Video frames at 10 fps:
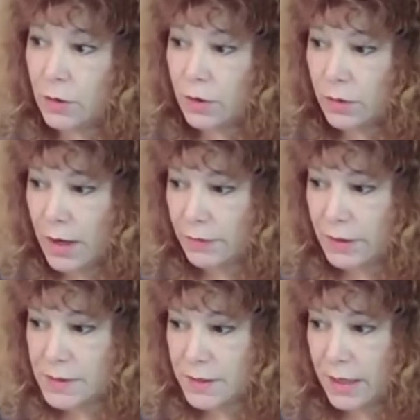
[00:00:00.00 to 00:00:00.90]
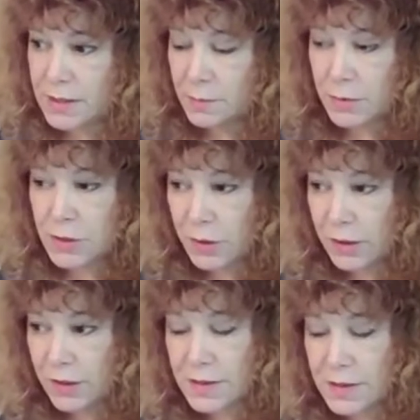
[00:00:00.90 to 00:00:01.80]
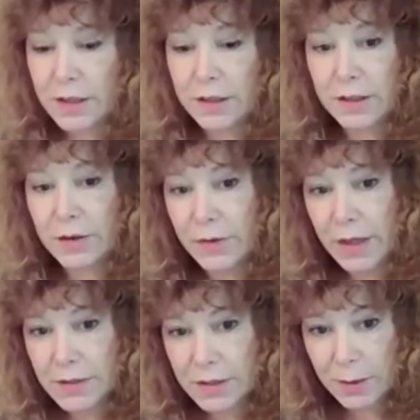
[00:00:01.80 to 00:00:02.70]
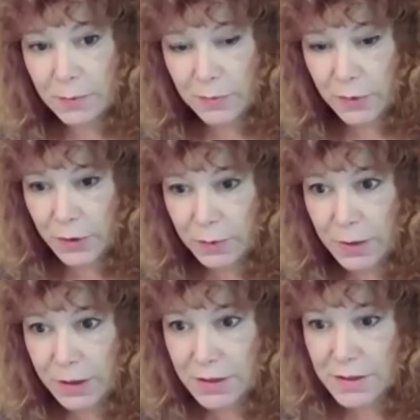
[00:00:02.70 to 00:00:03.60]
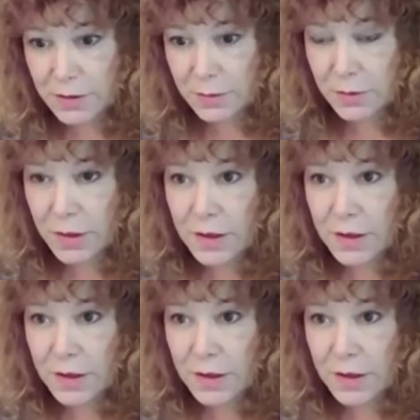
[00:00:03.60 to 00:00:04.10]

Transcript: or having snacks in between, it's not allowing that time for the body to